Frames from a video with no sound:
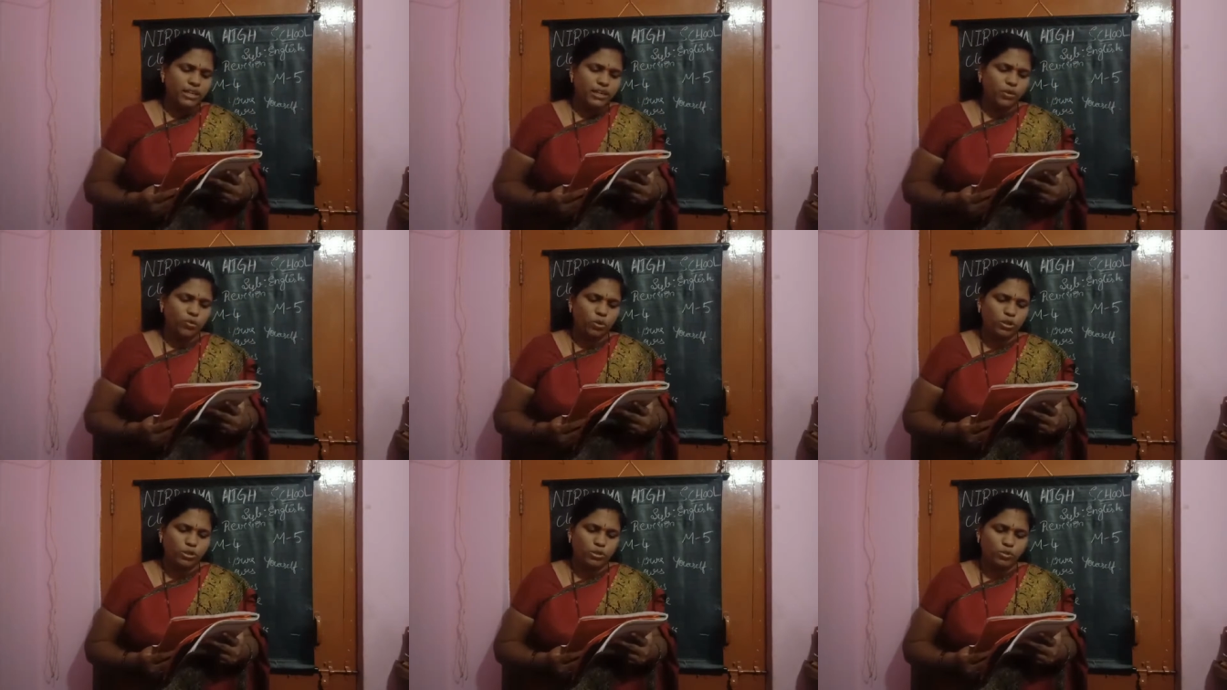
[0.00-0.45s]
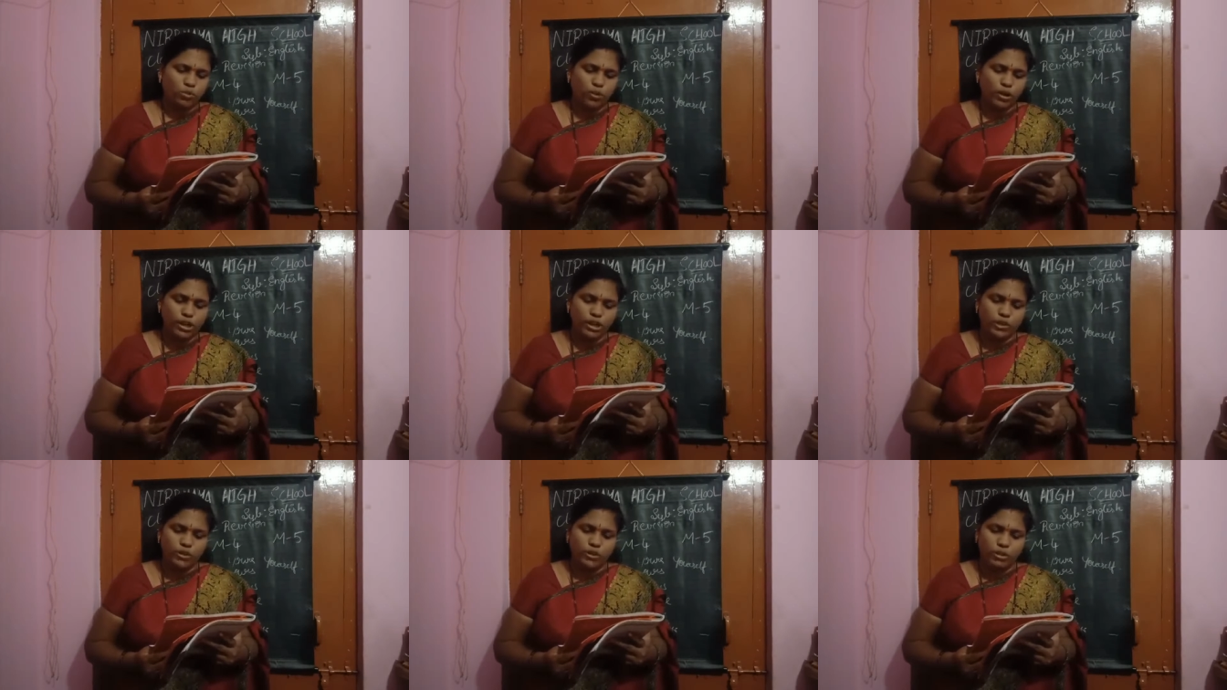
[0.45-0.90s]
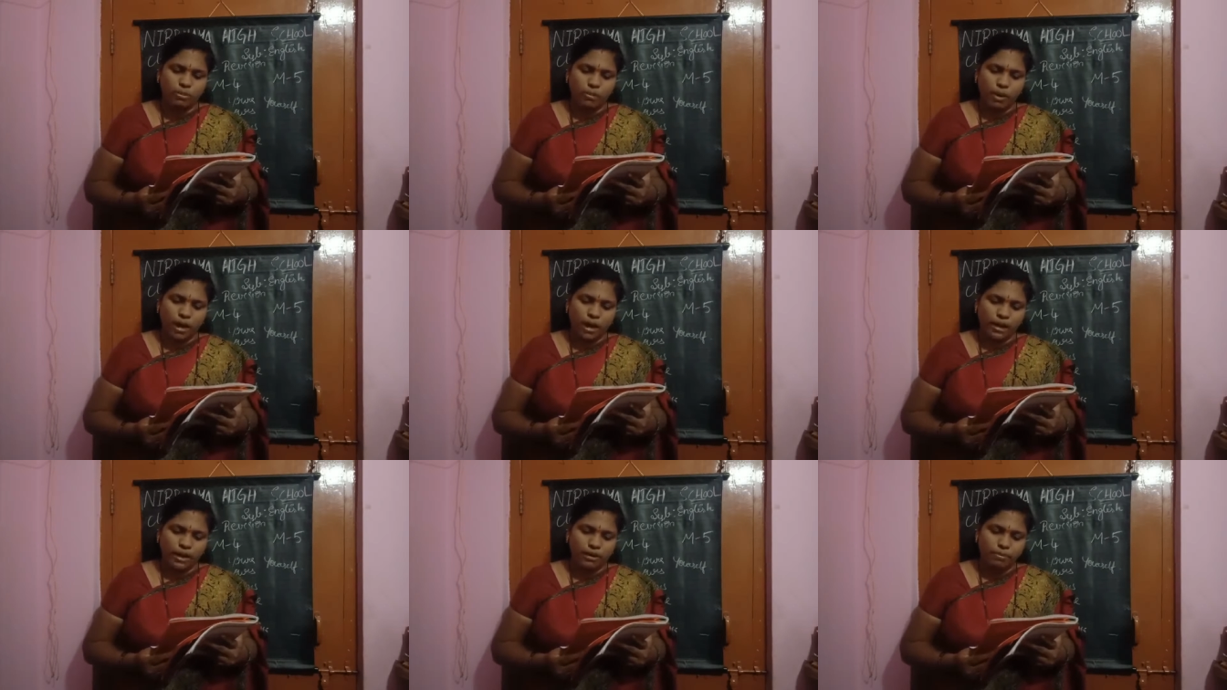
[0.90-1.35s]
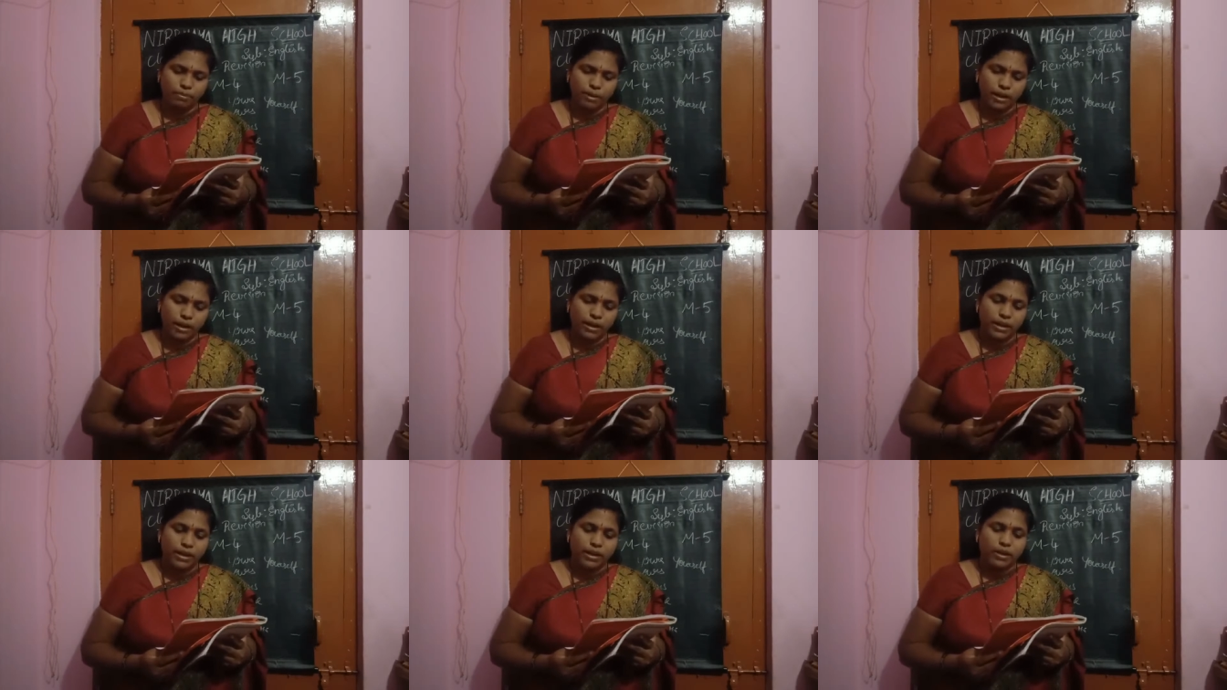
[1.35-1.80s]
He was going to the market by
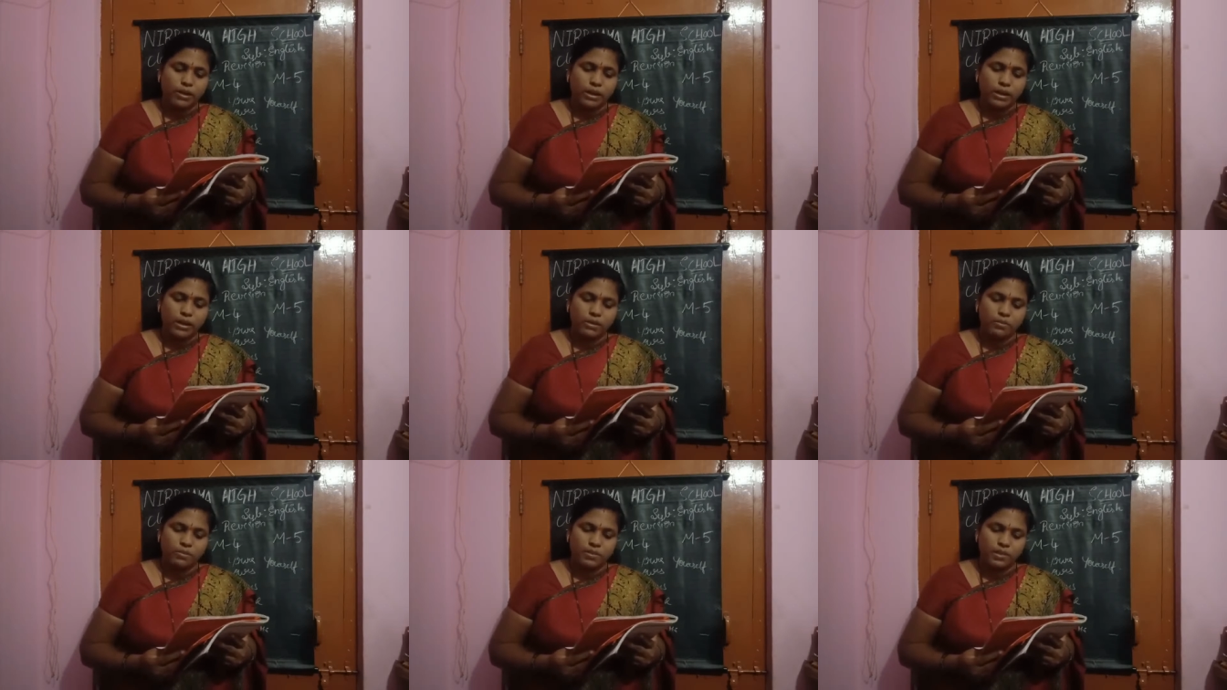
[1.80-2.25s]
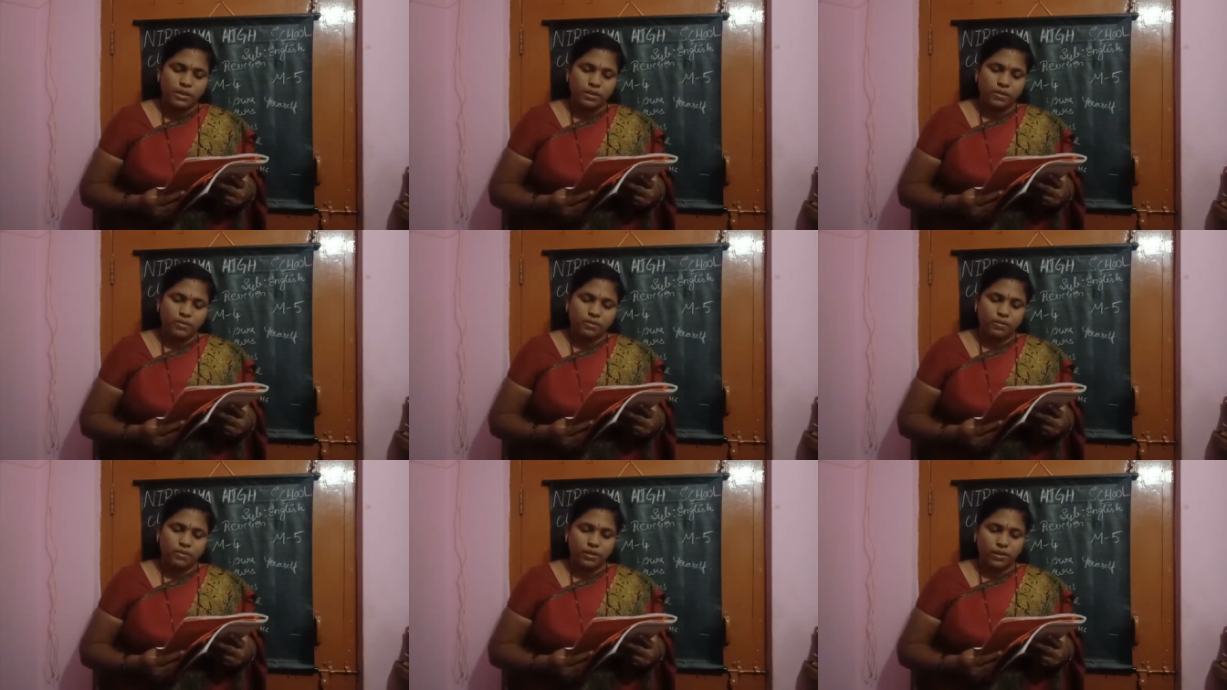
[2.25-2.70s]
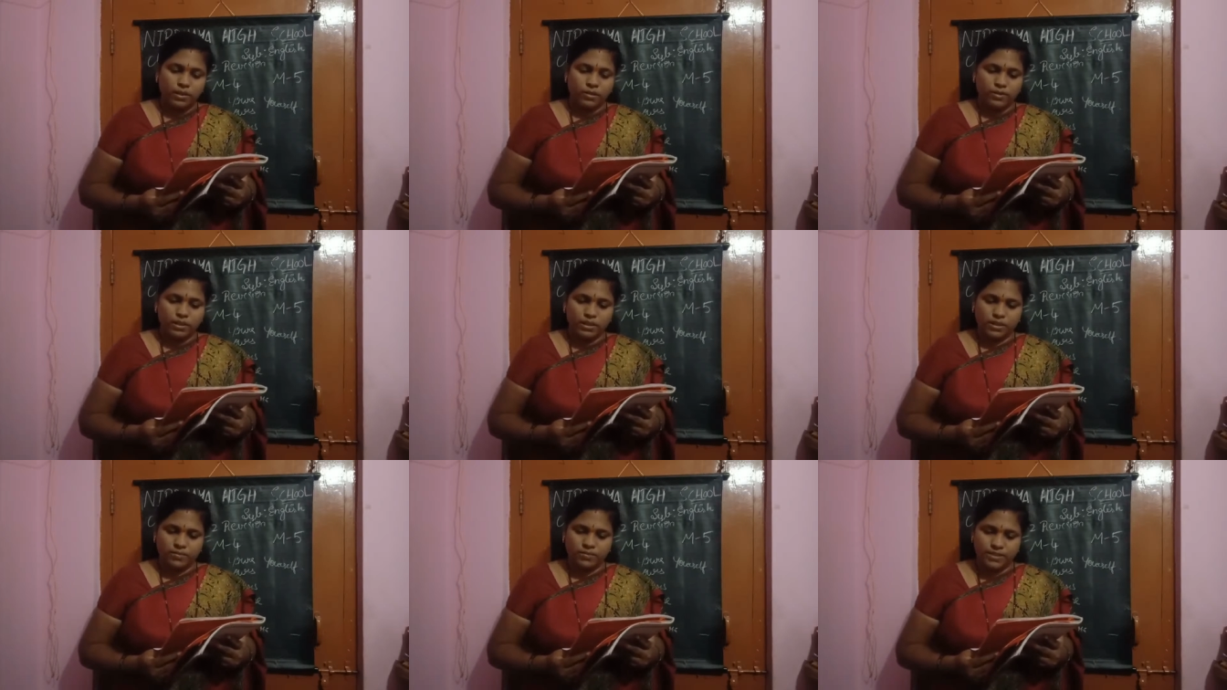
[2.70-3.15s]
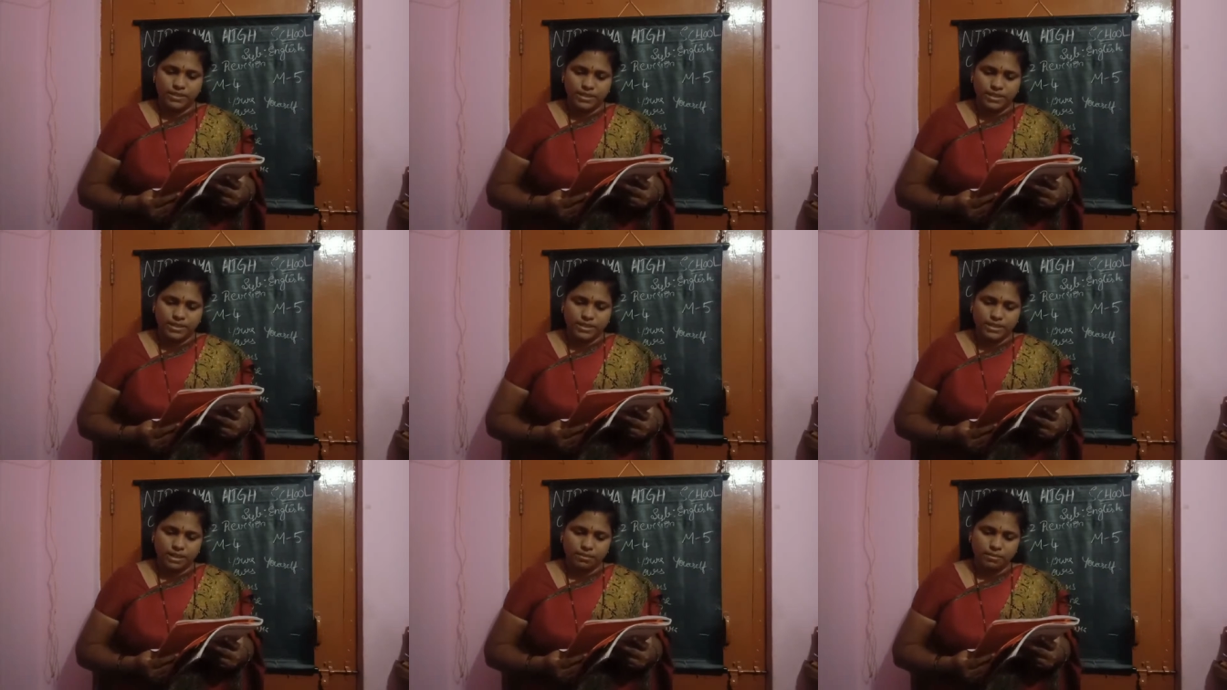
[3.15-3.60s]
himself for the
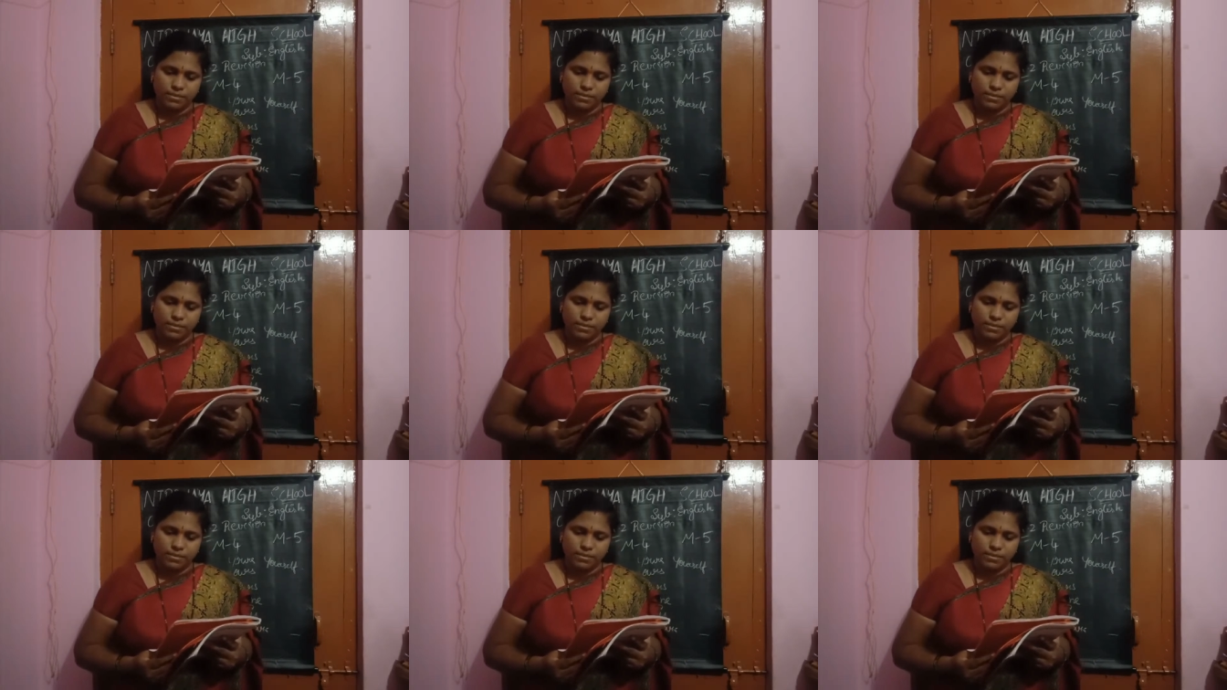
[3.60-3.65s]
first time.